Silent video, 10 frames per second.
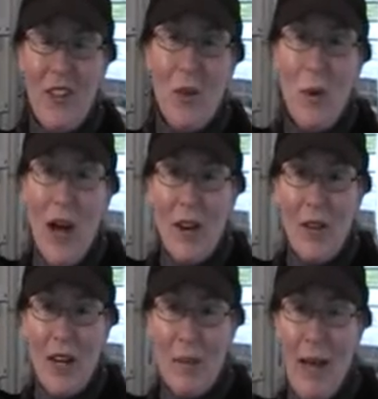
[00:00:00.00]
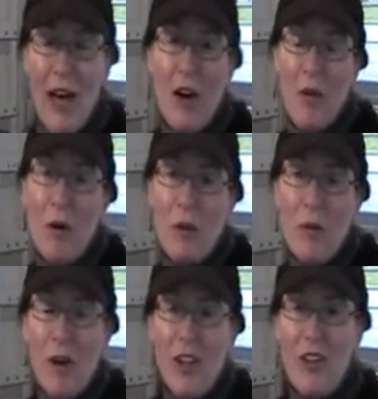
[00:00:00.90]
in the winery about what we
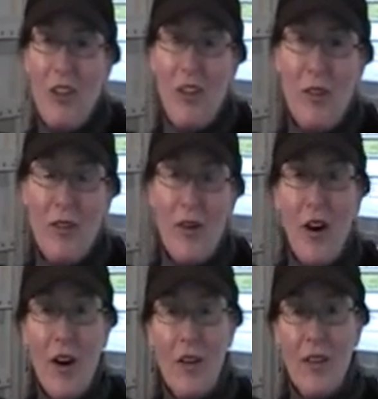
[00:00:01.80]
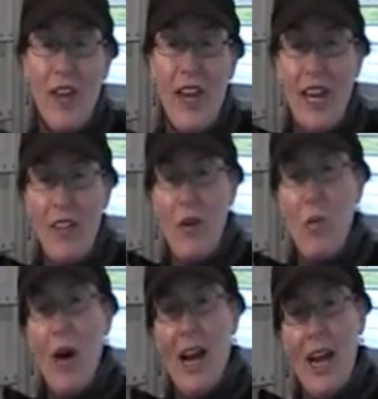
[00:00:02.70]
wanted to do as far as taking the
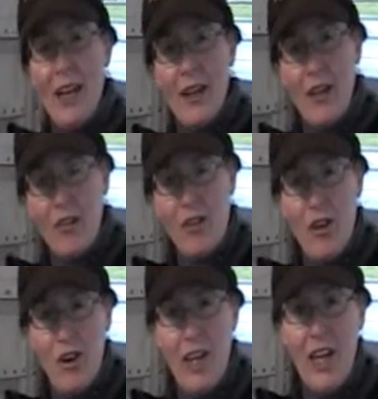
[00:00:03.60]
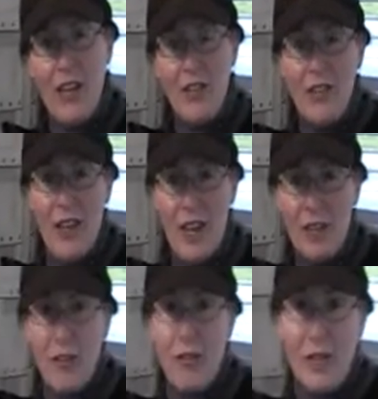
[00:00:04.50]
wine and its journey into the
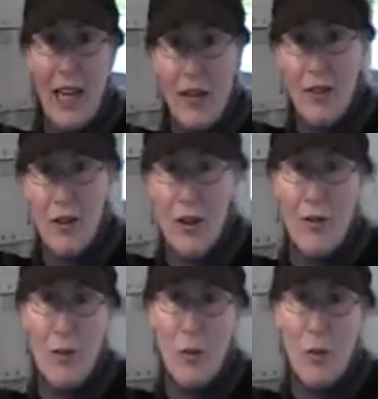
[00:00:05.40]
next flavor of the